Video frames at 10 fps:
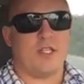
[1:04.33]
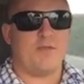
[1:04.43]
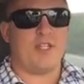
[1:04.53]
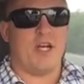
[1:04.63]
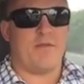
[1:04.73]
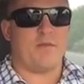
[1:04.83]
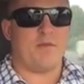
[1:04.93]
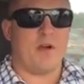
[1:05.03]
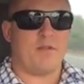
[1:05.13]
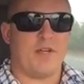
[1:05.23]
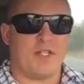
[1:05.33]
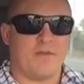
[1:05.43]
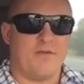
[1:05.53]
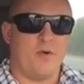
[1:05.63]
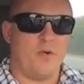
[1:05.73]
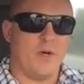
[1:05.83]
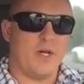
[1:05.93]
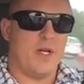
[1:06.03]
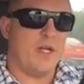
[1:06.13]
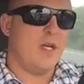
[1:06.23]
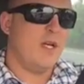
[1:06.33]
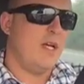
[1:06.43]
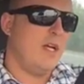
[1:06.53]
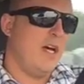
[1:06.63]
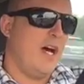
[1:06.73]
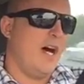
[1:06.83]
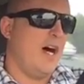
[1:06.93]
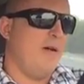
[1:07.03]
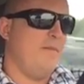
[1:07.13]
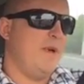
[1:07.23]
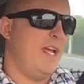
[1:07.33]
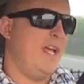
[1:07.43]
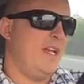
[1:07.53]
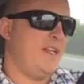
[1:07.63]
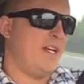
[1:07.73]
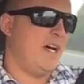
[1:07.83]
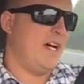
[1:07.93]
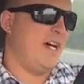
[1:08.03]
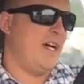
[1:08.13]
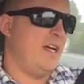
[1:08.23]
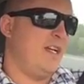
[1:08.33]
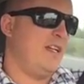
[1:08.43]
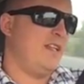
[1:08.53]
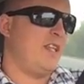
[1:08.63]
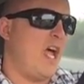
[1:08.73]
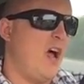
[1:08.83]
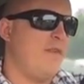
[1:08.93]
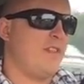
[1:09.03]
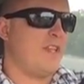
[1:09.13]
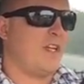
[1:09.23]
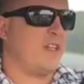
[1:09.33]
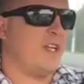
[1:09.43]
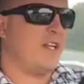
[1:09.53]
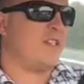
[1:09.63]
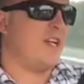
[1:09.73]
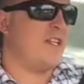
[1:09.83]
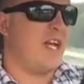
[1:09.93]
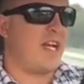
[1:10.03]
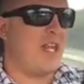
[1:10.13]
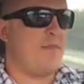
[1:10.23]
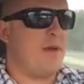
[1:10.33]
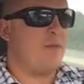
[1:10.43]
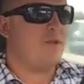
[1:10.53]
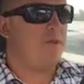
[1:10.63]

themselves from progressing forward, um, and uh, they overthink things, they take other people's